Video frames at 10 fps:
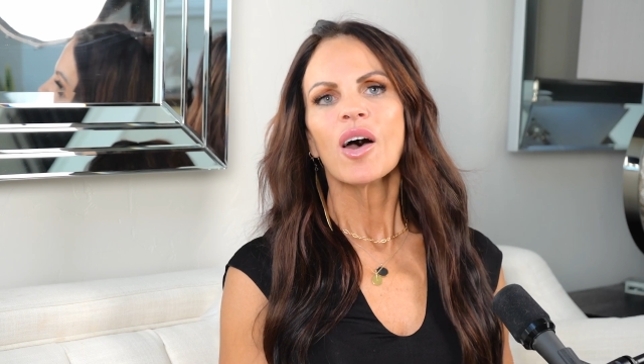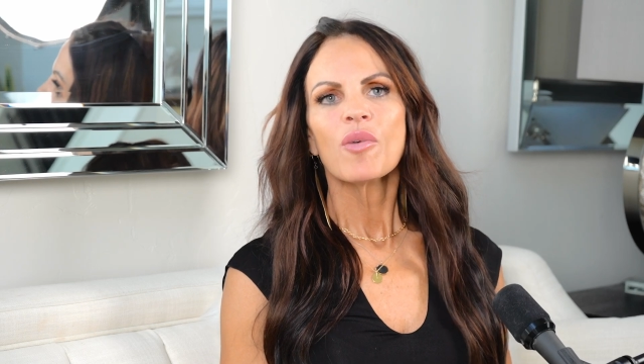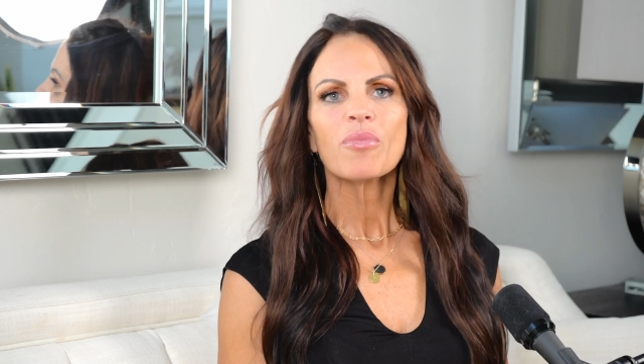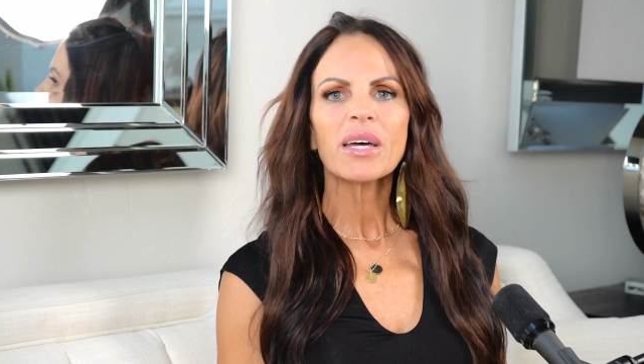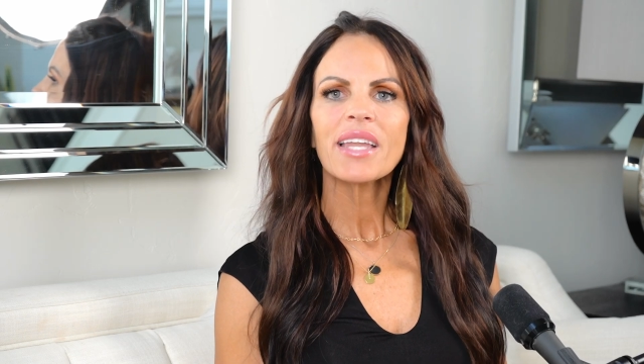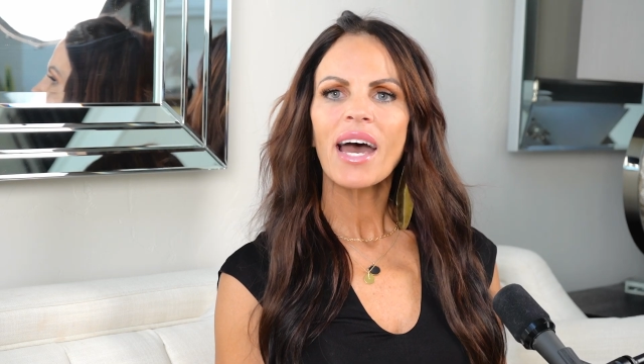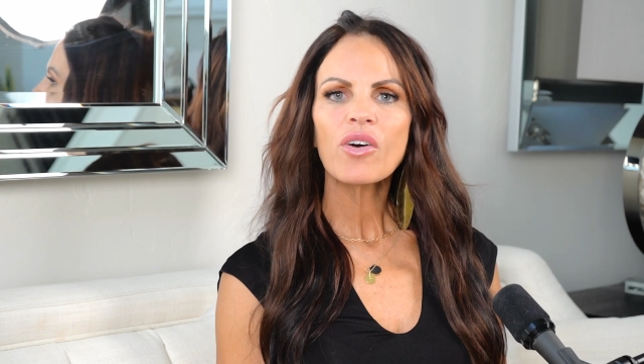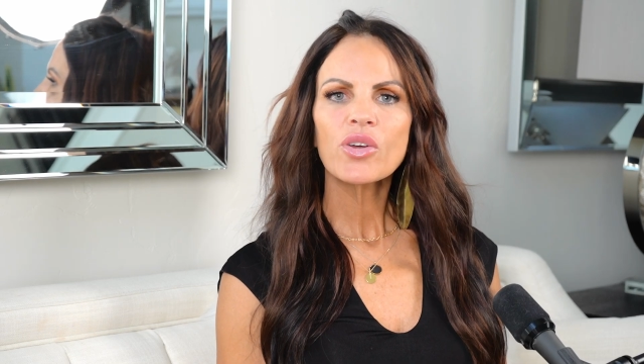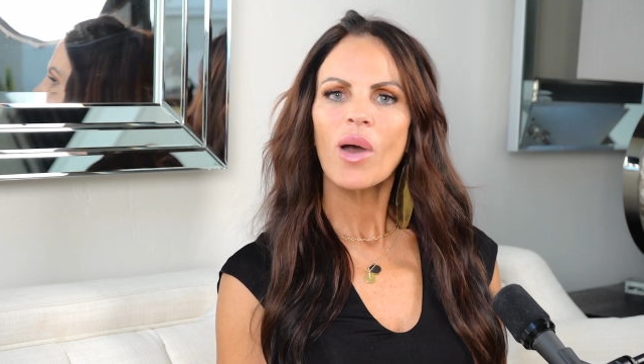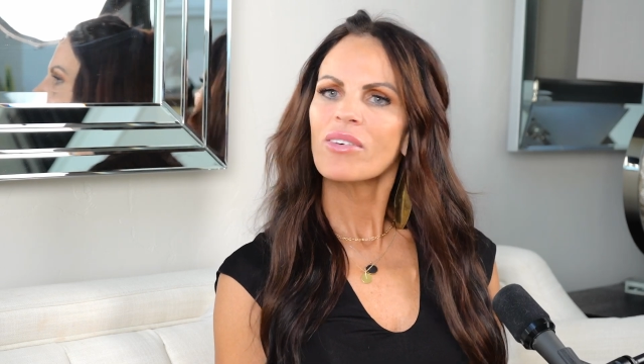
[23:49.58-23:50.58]
But now
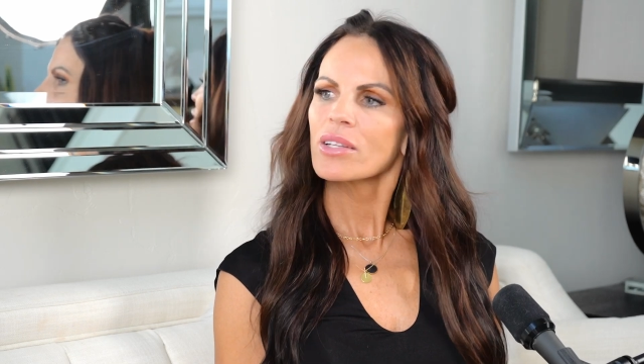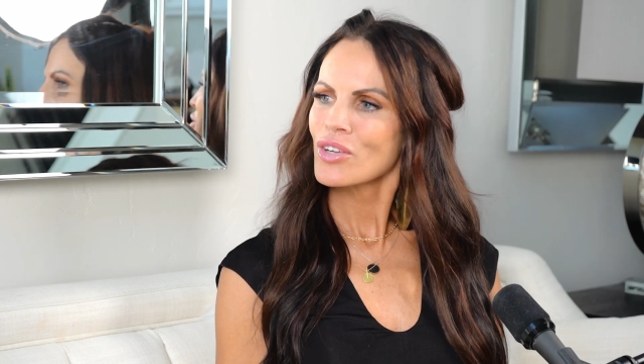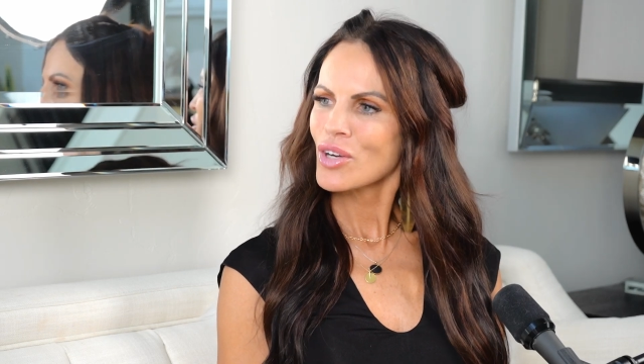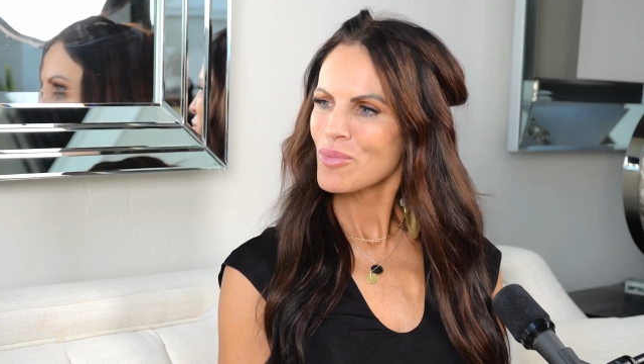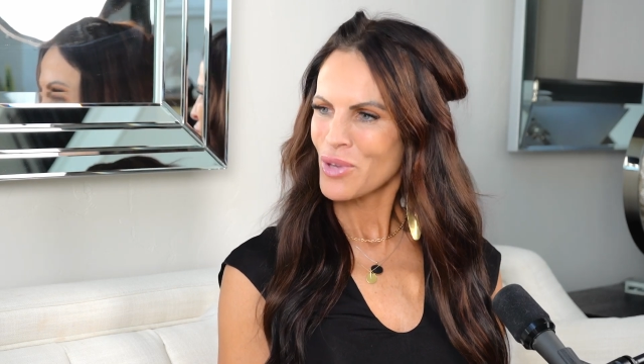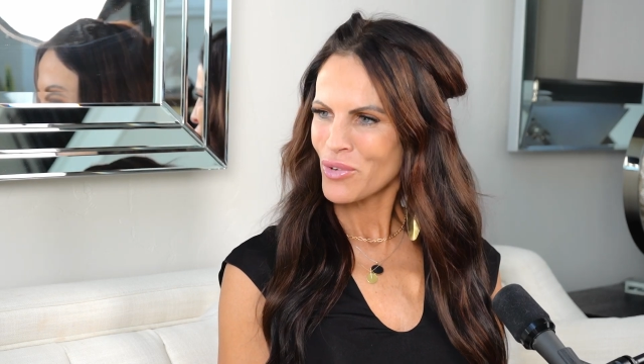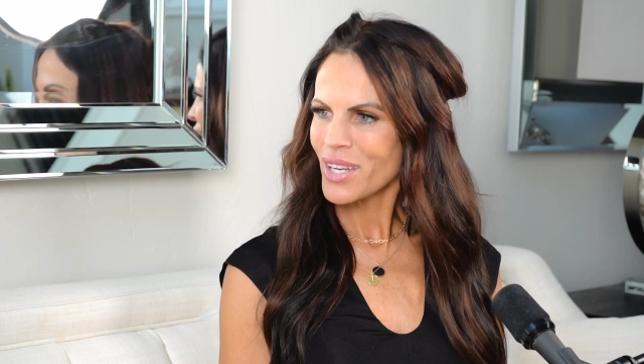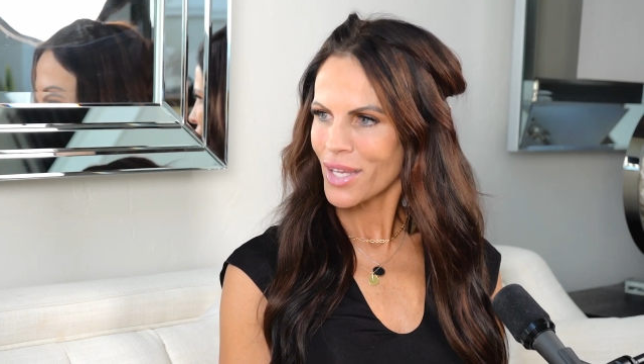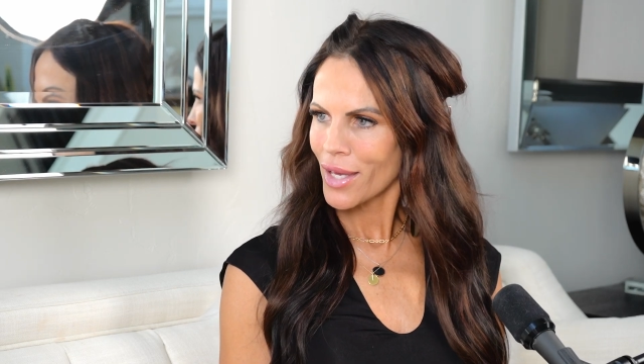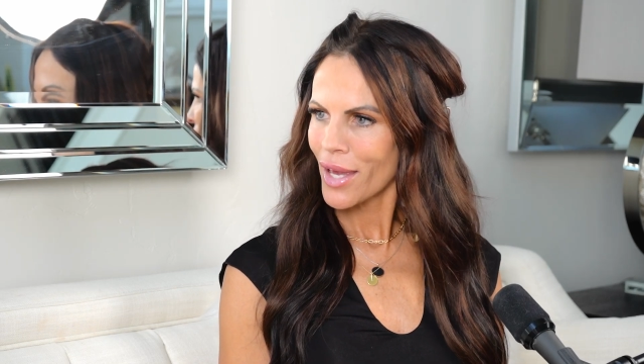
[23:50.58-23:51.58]
you have a little
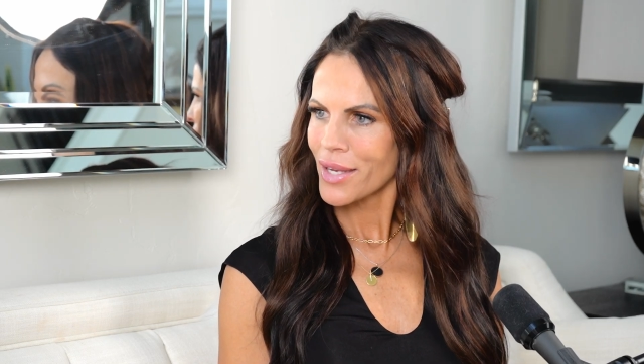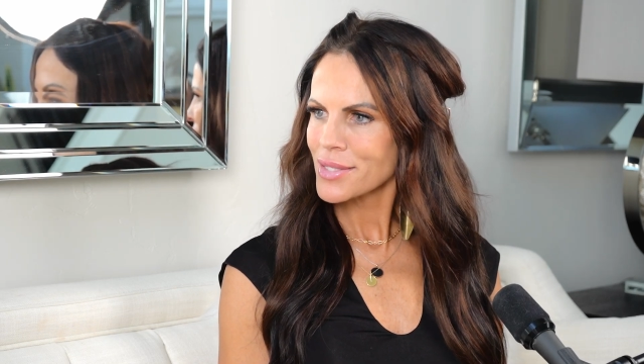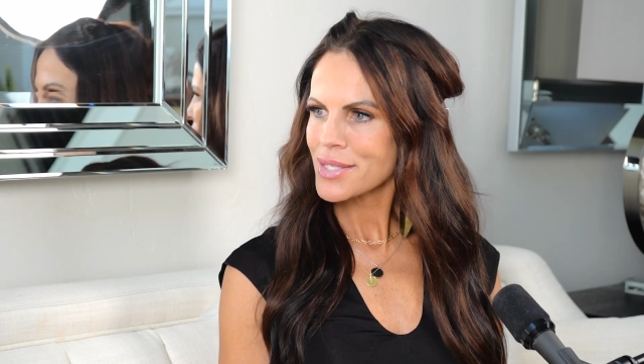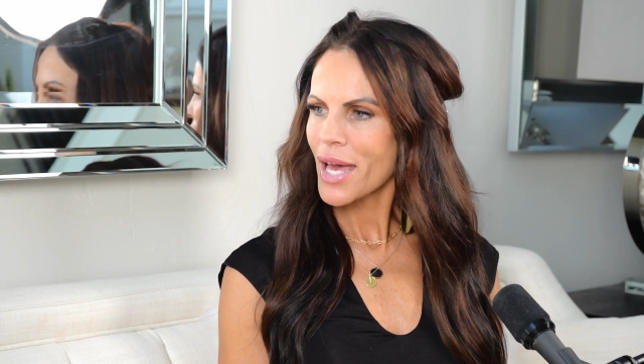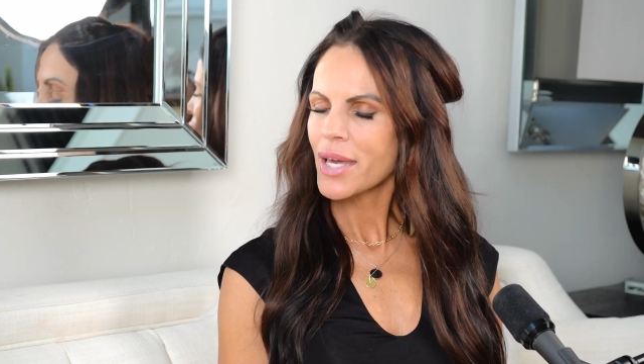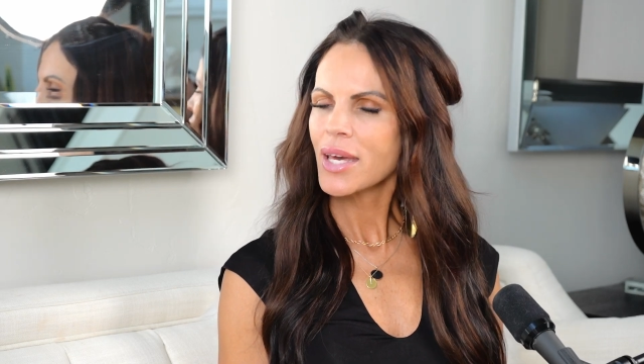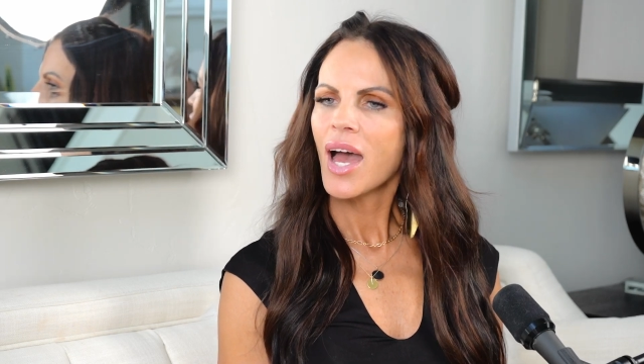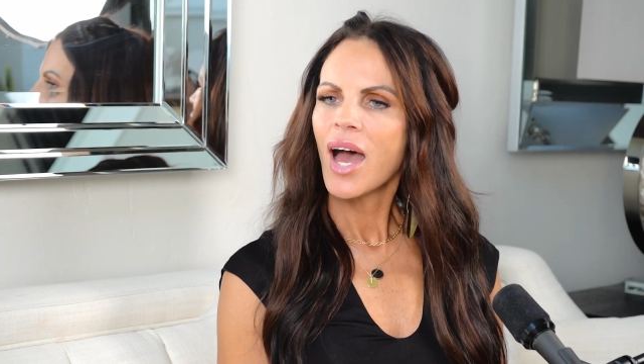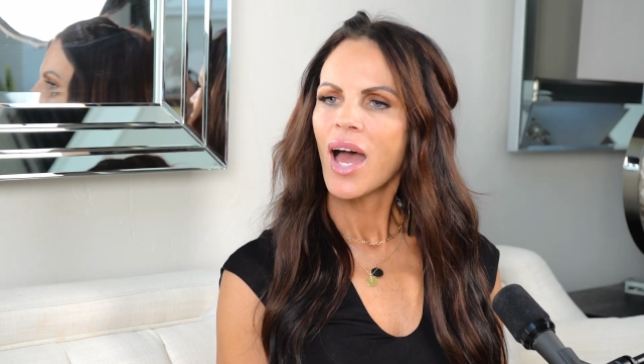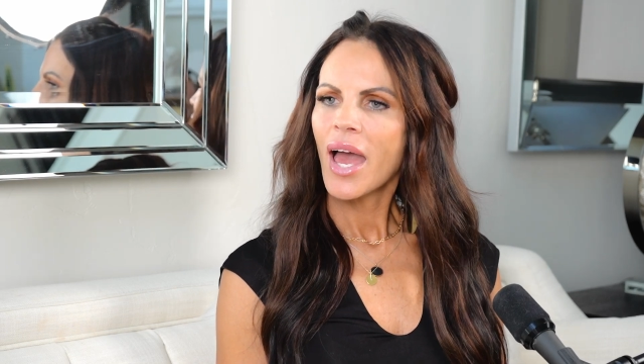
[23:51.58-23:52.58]
community, and it's like,
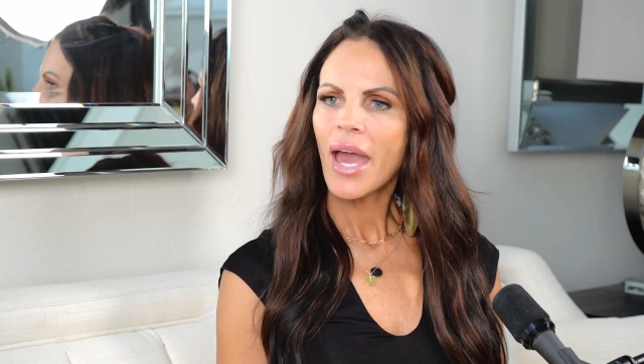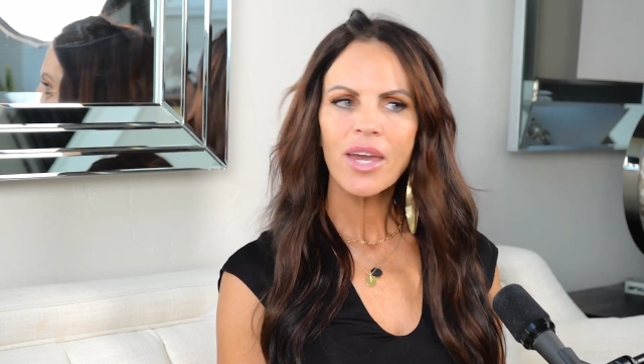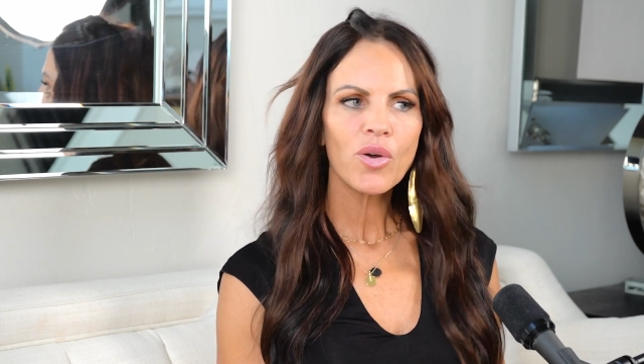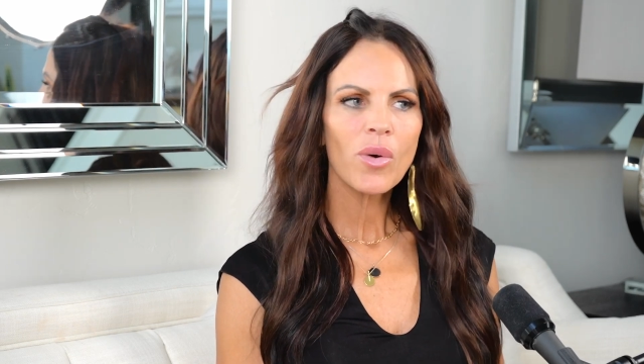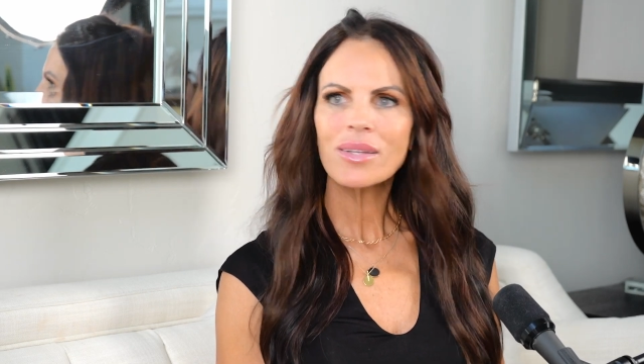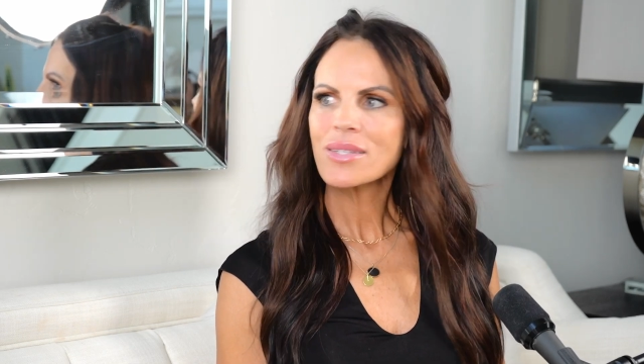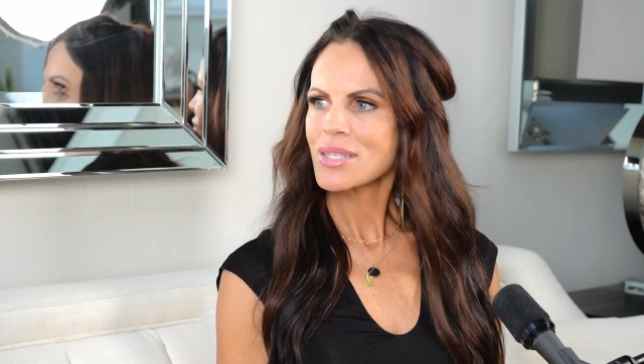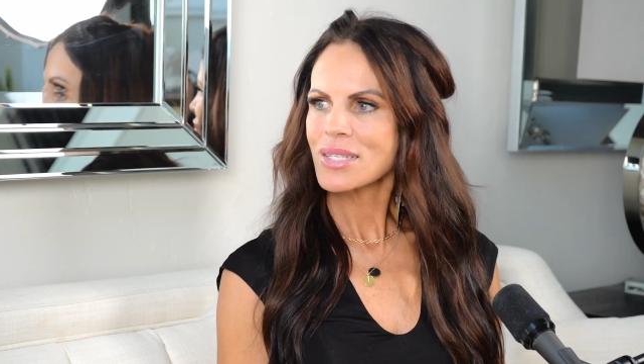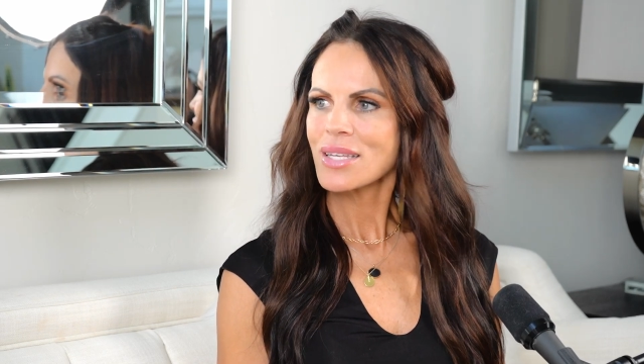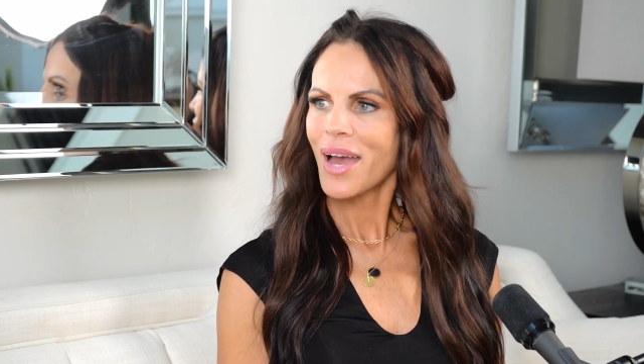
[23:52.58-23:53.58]
hey, who else
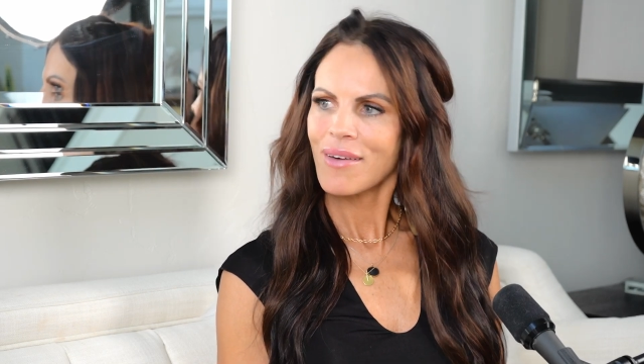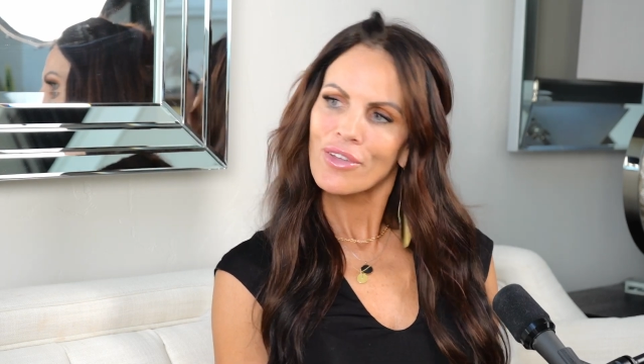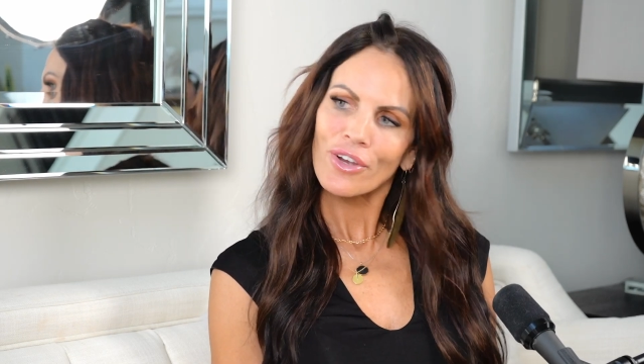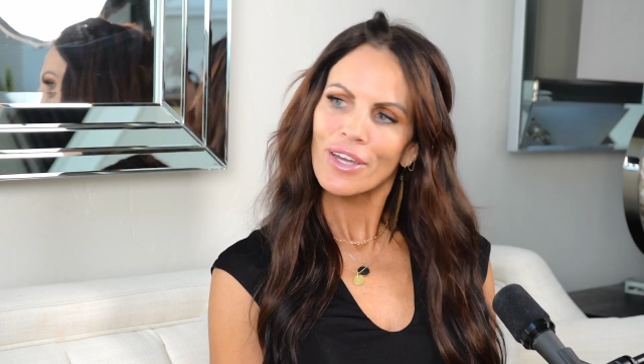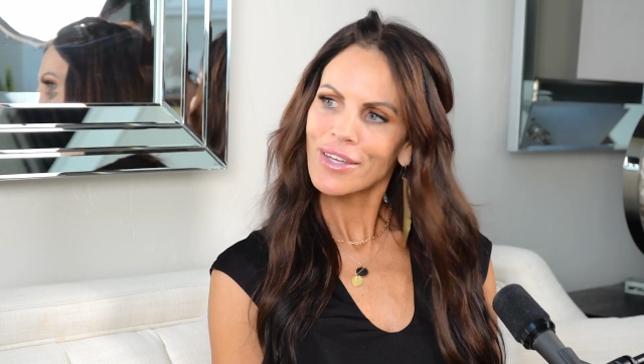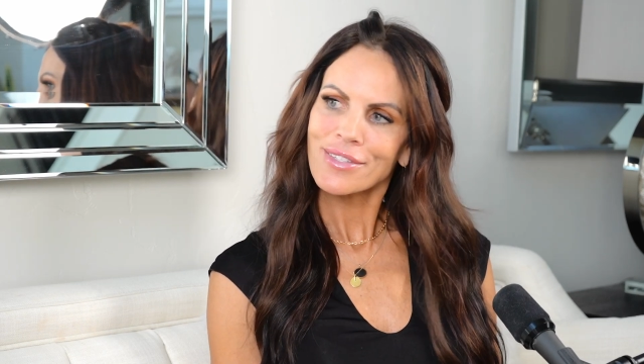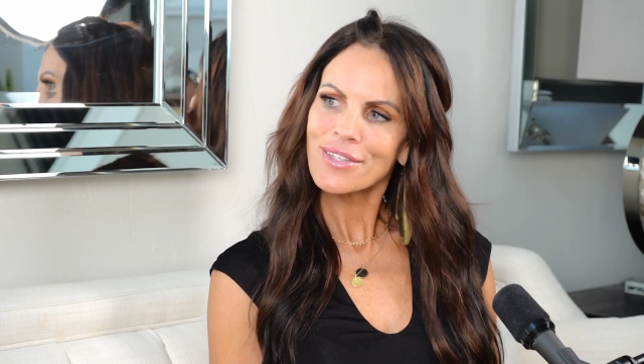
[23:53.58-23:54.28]
doesn't have their kids?